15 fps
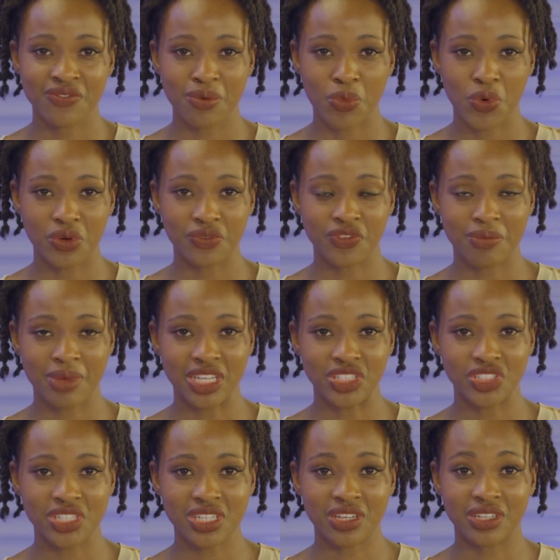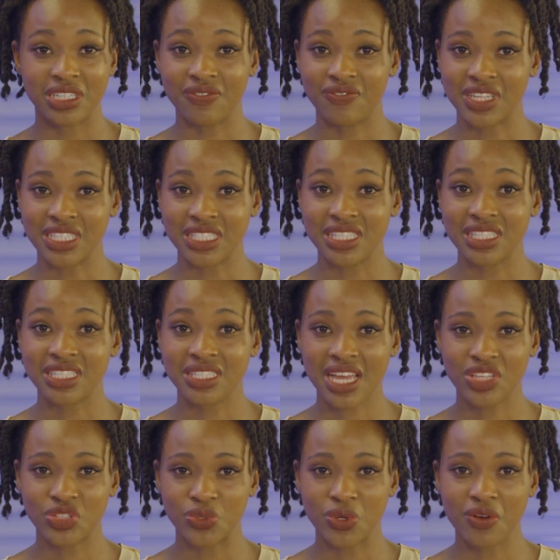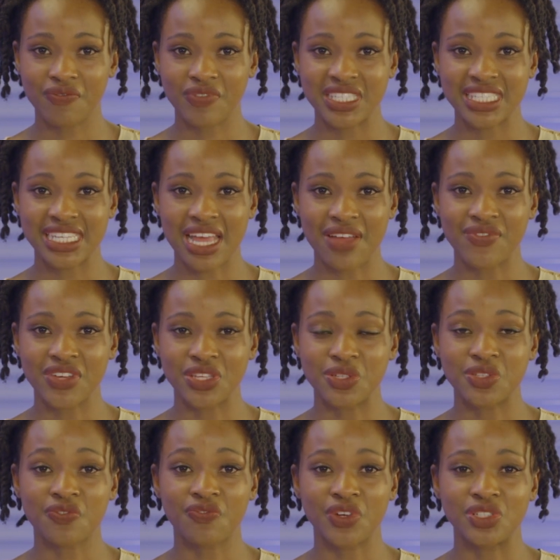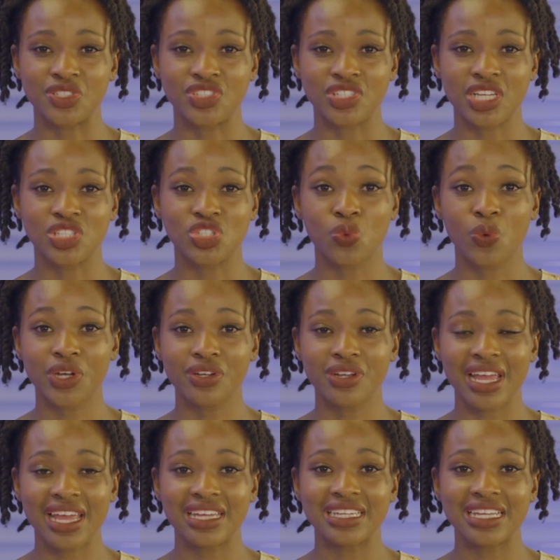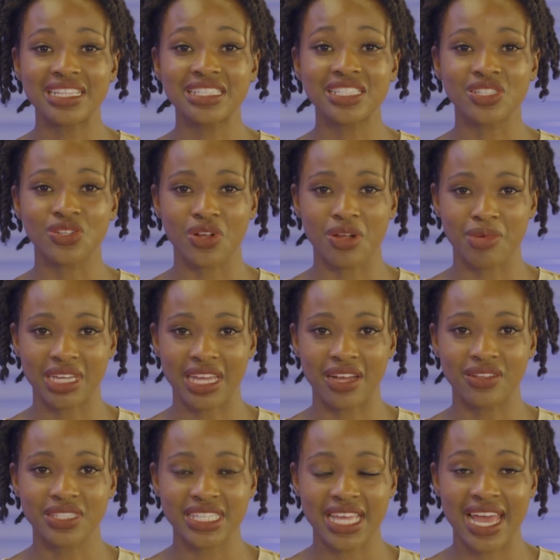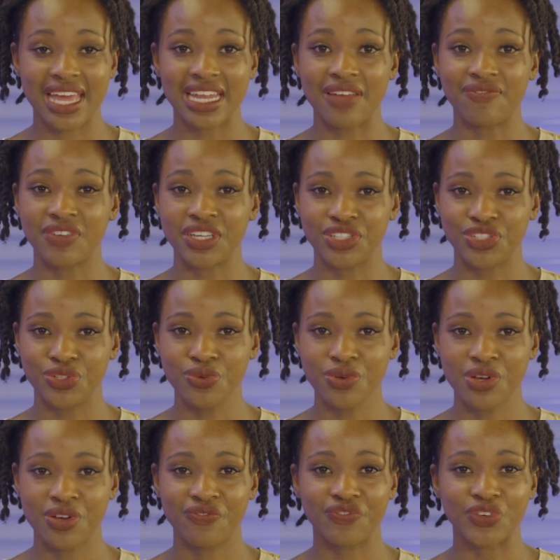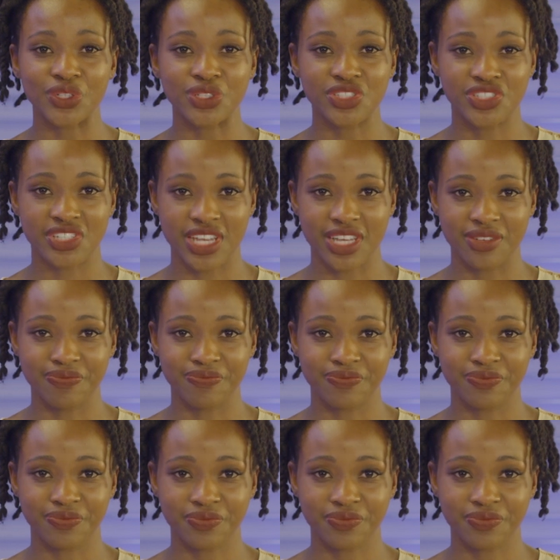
For more information on events scheduled, visit FAU's First Gen Twitter and Instagram accounts at FAU First Gen.